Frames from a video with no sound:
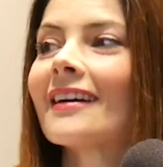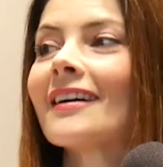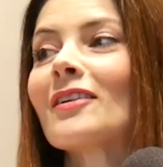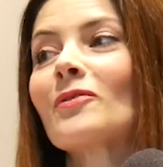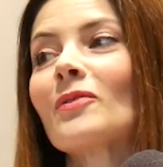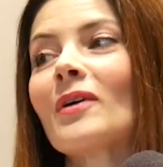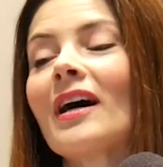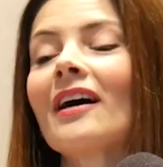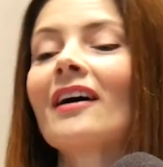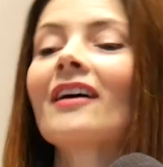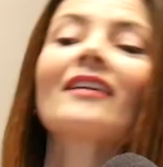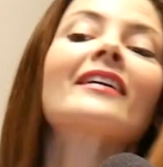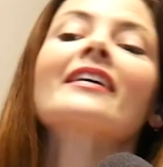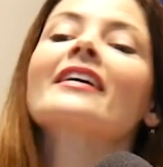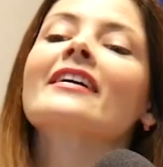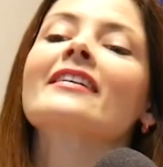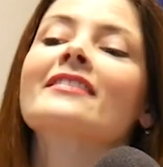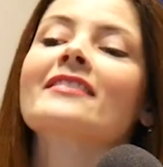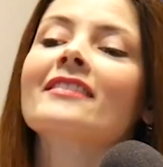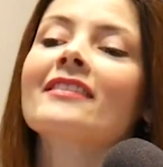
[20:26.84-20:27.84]
Well,
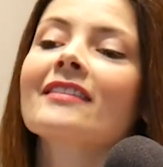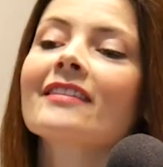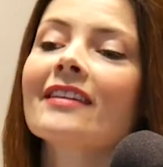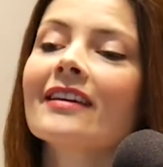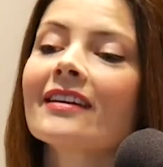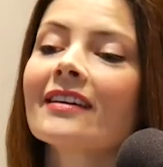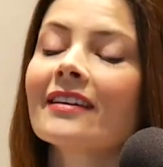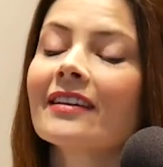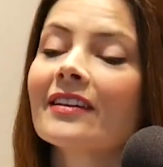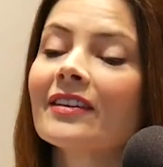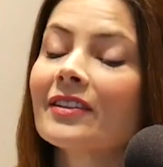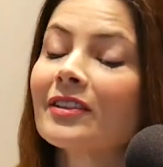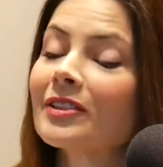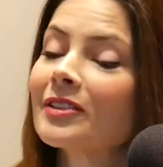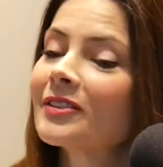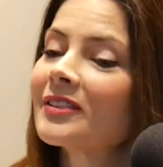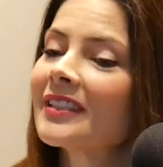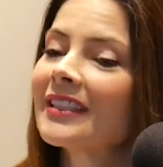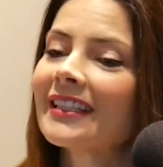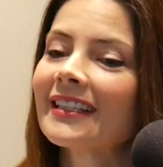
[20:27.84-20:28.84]

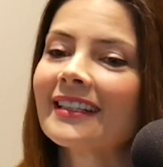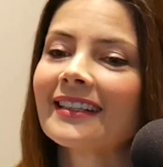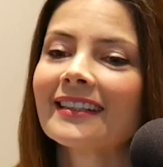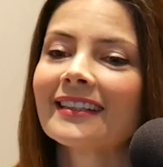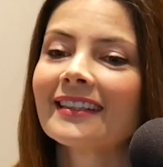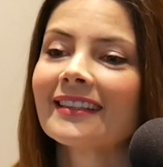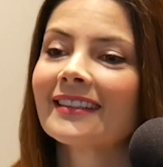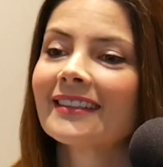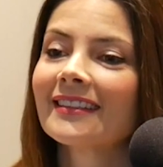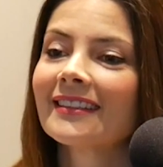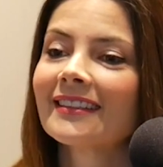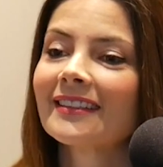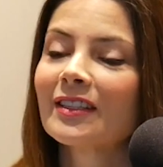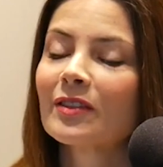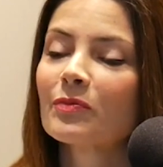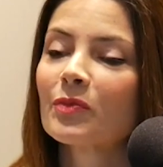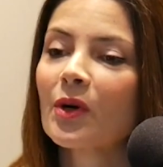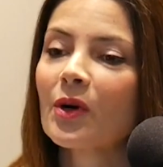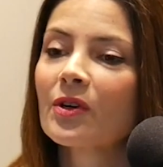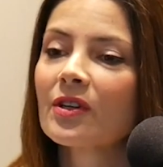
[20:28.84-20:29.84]

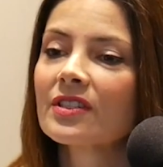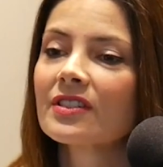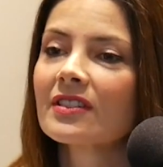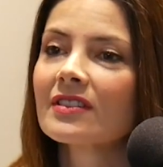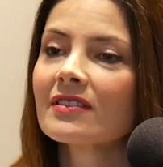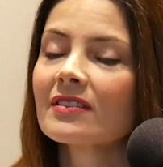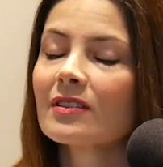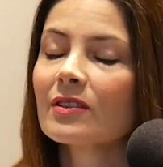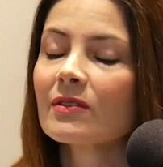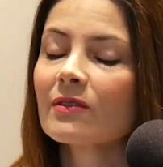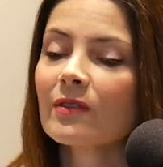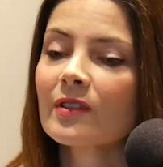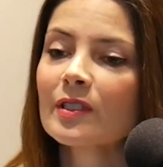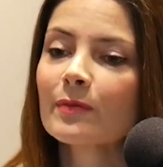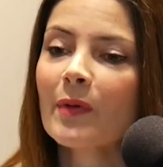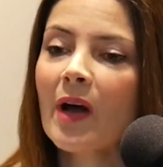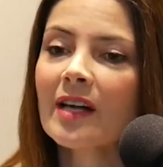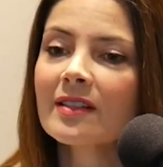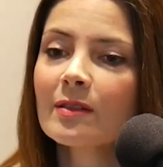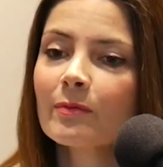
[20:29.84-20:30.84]
the brokerage is the
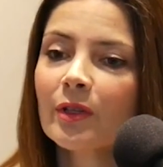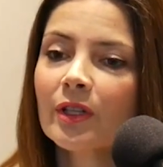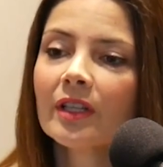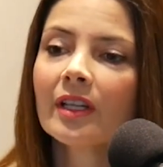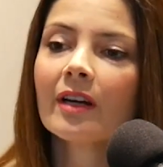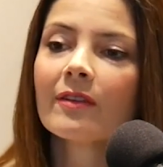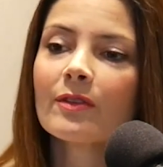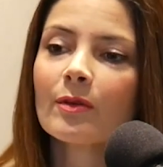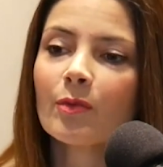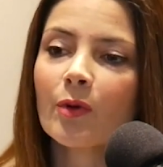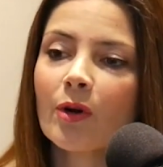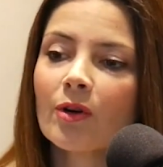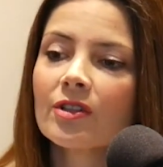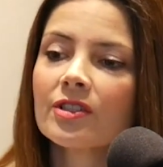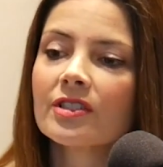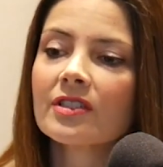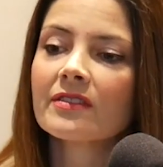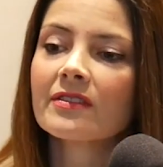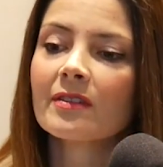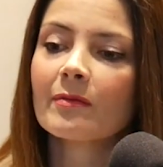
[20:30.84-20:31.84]
responsibility of the
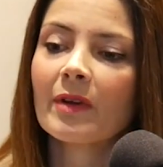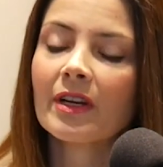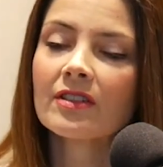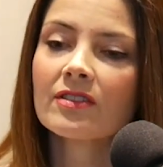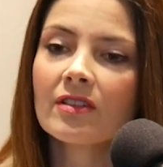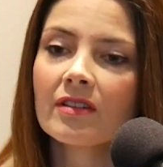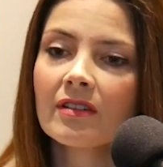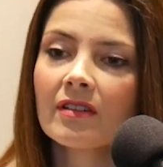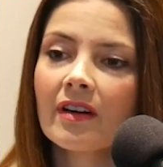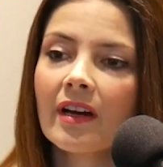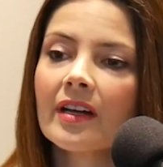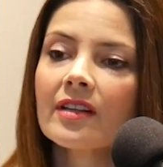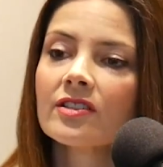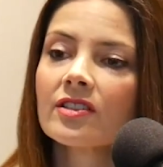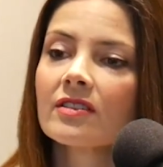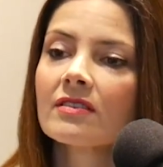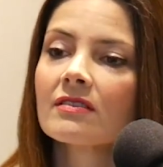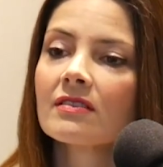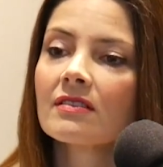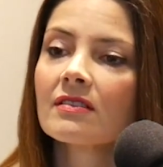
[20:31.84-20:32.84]
brokerage is to make sure their
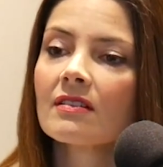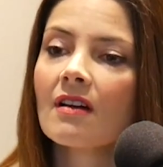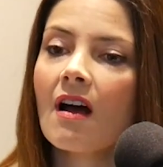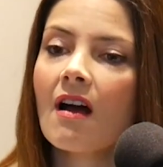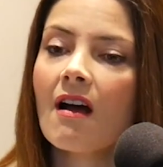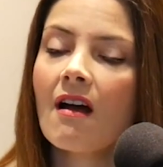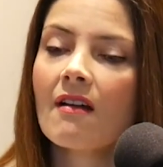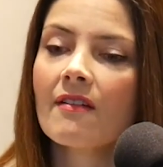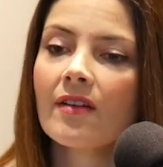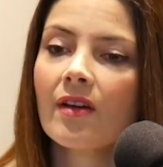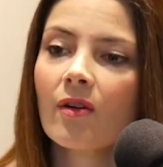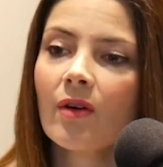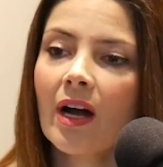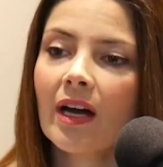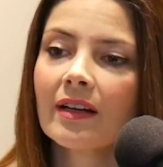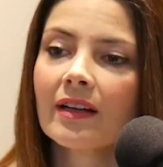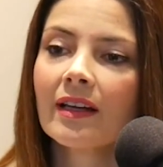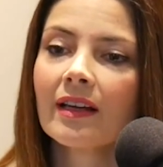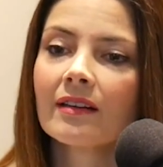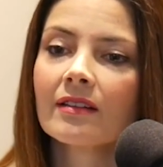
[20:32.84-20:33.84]
agents know
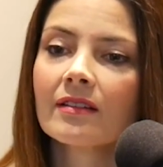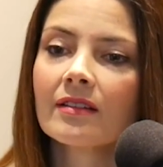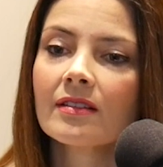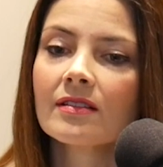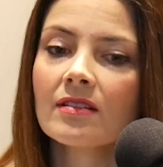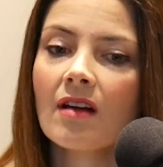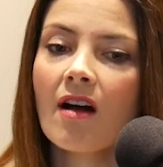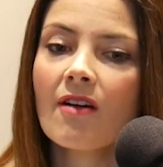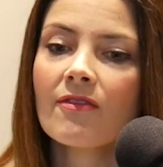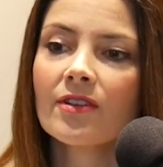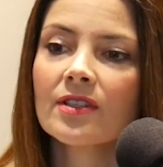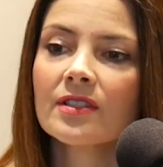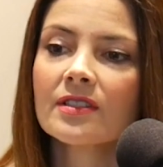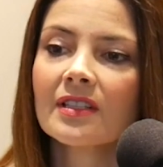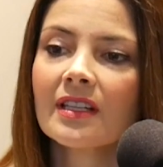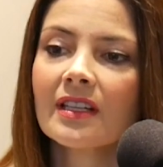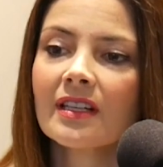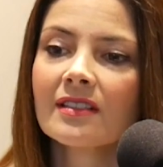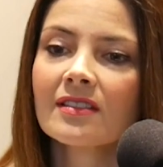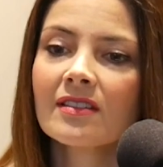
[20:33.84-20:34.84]
how to handle these offers.
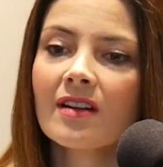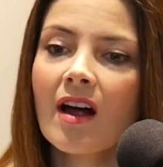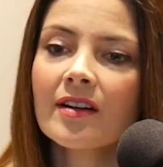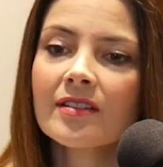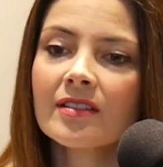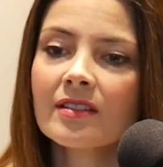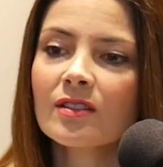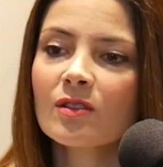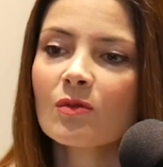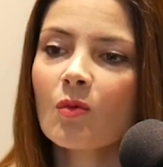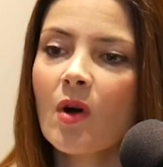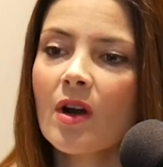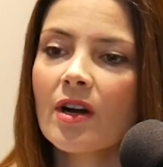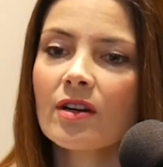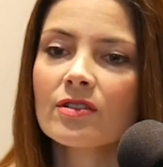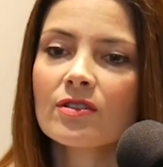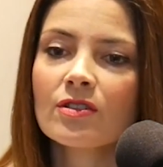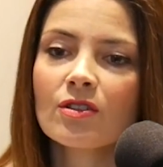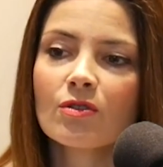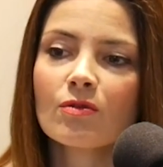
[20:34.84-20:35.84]
And it's not just one
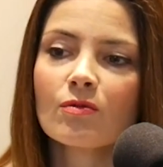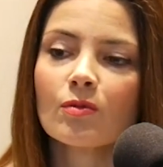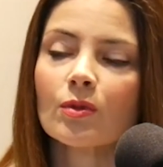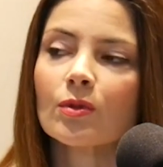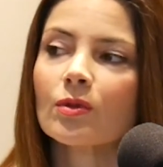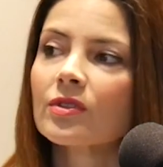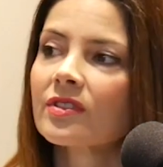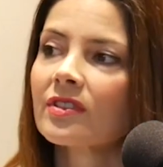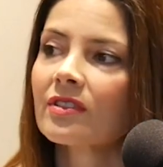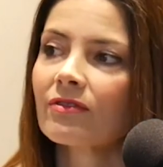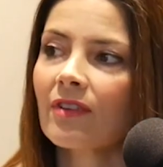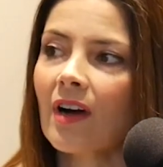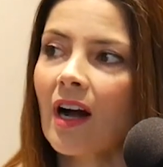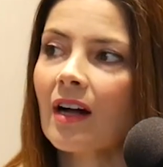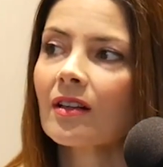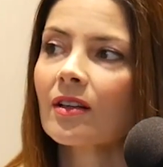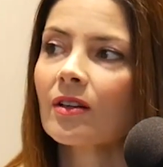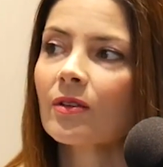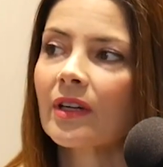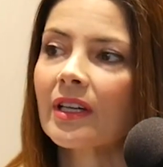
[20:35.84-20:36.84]
or two rules to
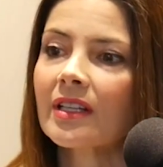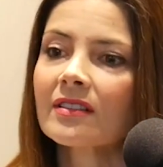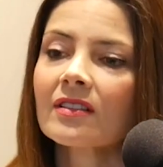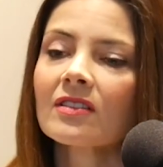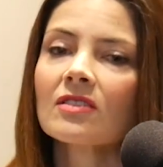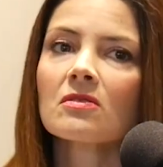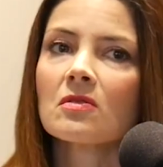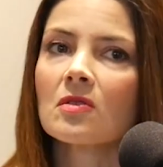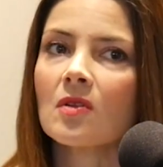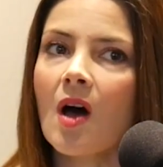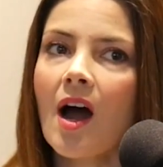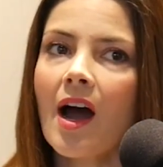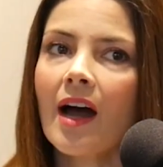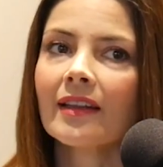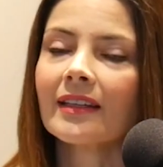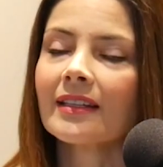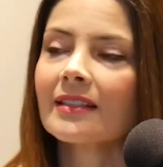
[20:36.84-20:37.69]
follow. It's a lot.